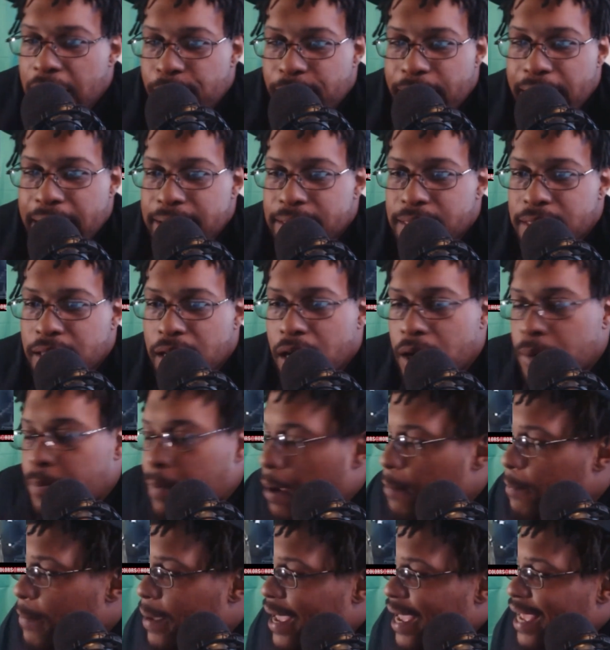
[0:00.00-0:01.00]
You see that
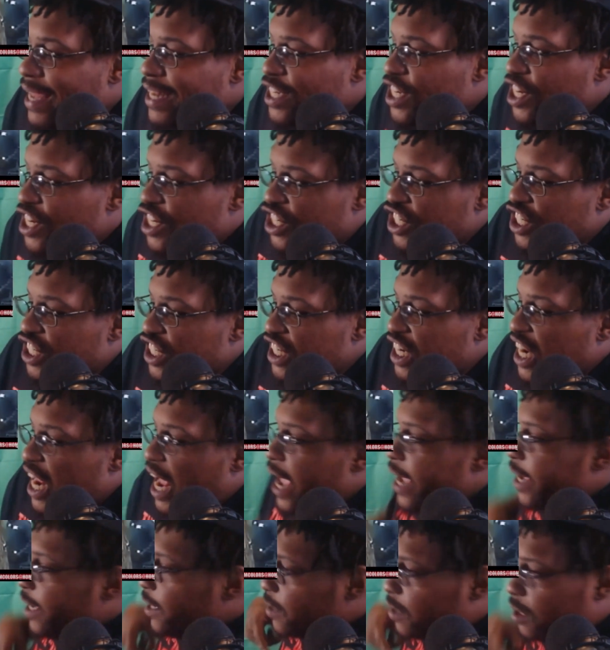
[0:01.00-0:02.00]
right there? My man
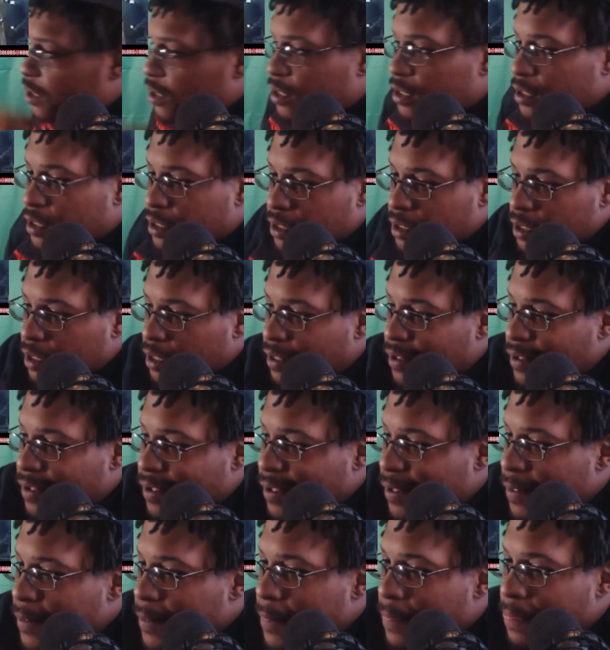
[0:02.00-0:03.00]
just
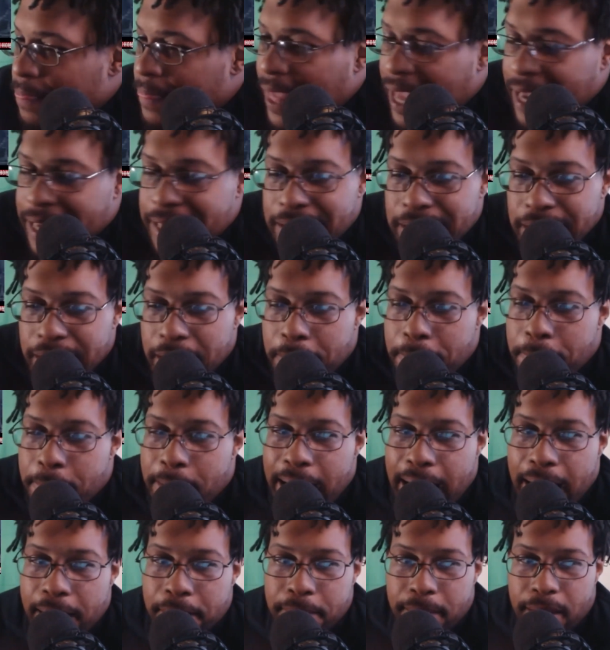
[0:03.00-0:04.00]
yanked
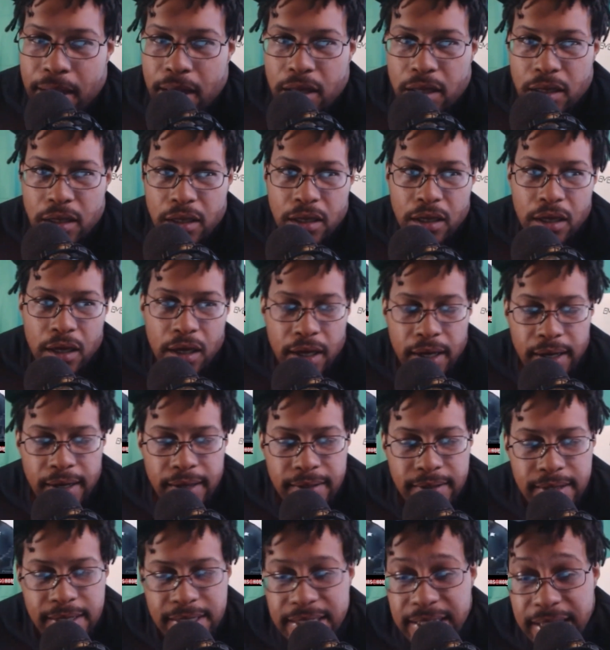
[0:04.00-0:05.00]
that clip back,
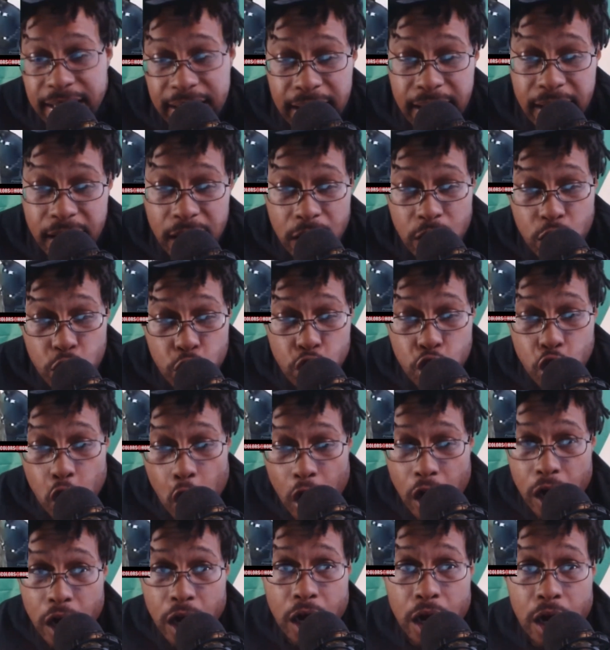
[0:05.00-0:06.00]
man. This
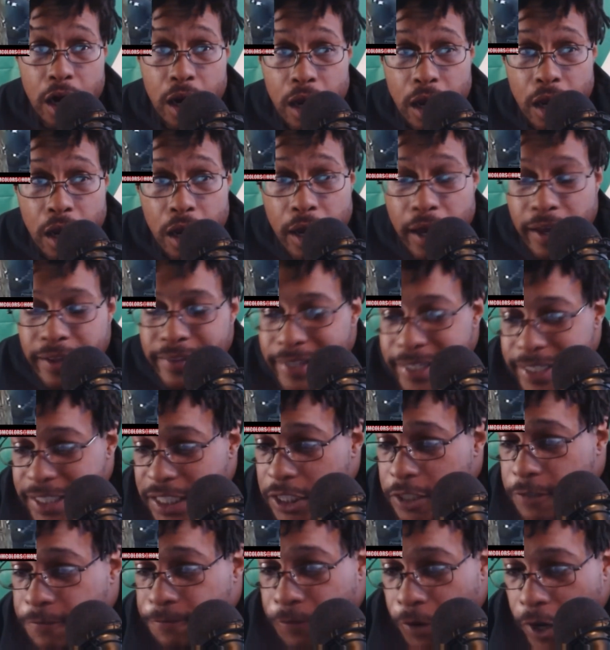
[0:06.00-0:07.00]
nigga in New York.
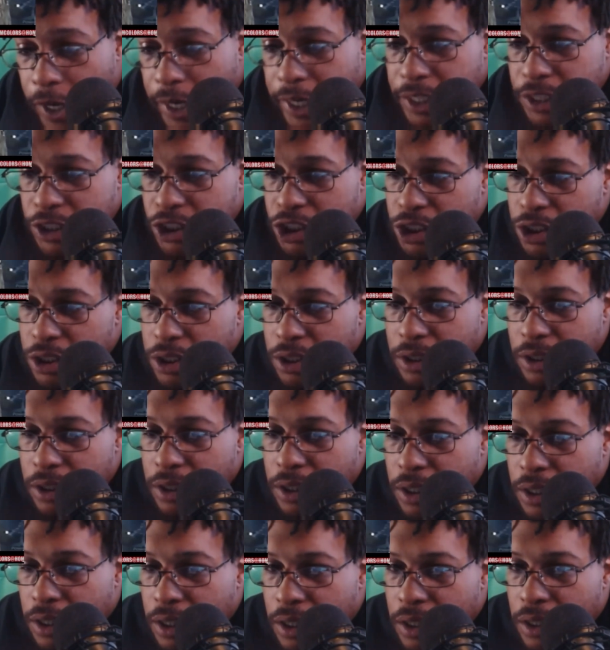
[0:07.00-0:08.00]
This is
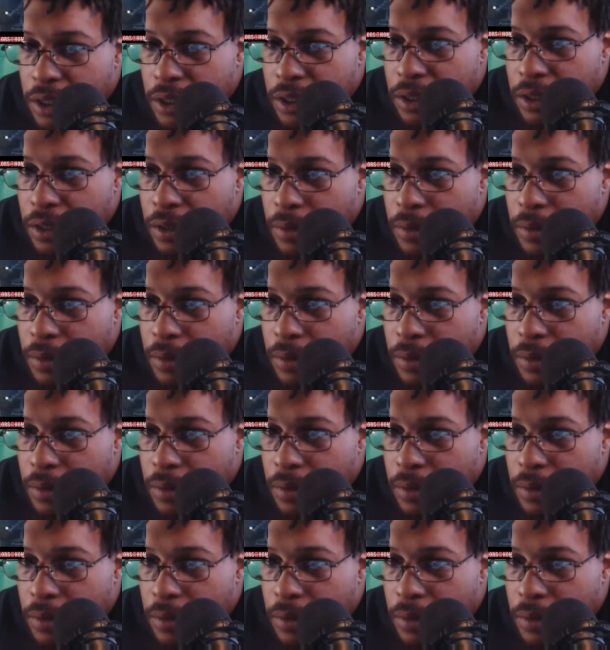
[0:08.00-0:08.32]
footage.